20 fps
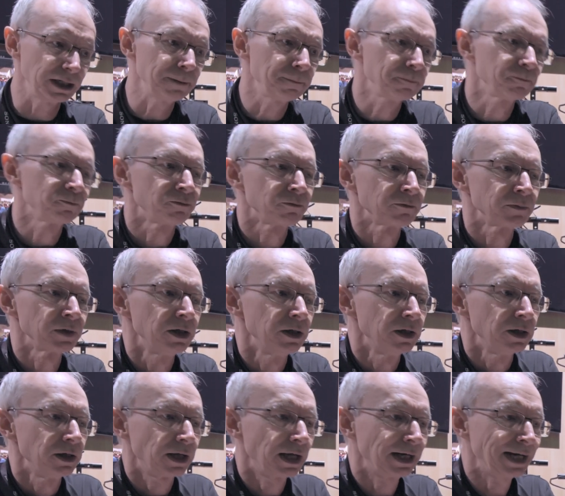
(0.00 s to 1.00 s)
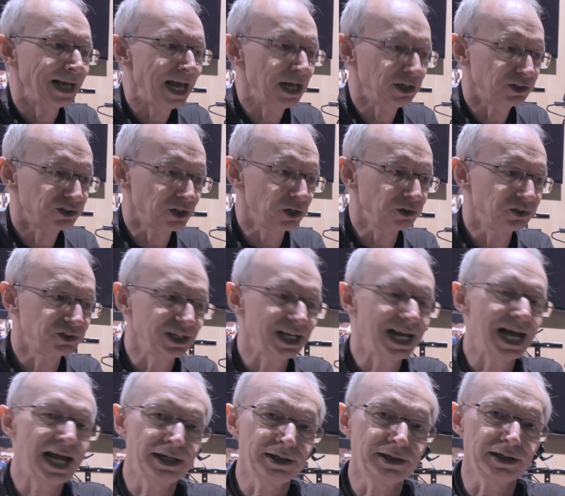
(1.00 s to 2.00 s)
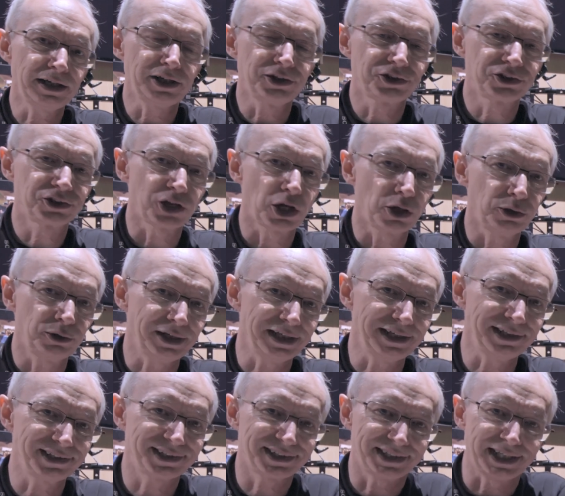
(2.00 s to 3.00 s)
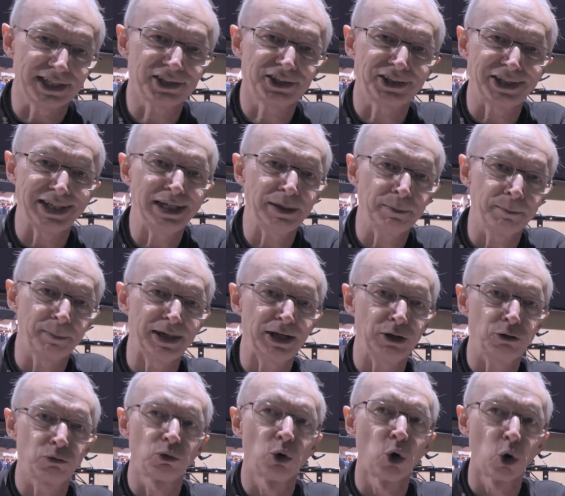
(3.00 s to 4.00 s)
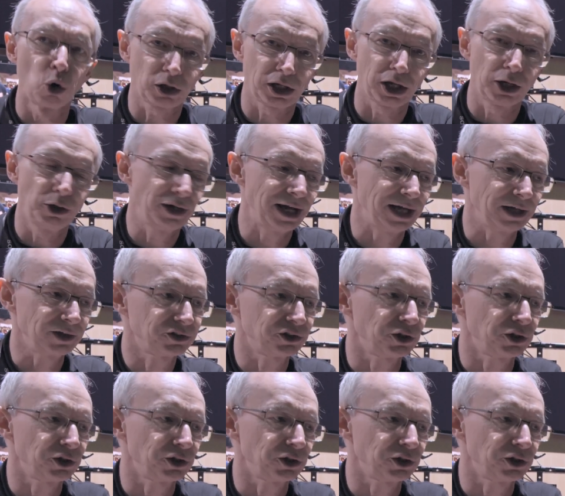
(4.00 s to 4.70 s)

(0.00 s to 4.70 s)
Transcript: and XOCN is Sony's 16-bit RAW codec.